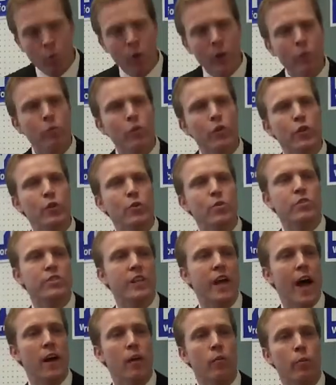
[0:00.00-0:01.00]
We will
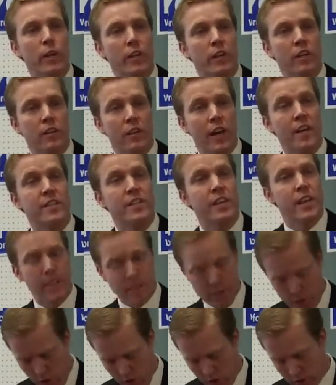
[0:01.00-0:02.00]
use data we collect
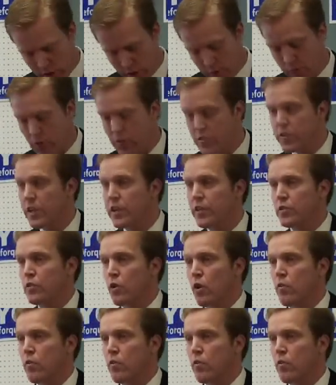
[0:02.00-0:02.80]
internally for city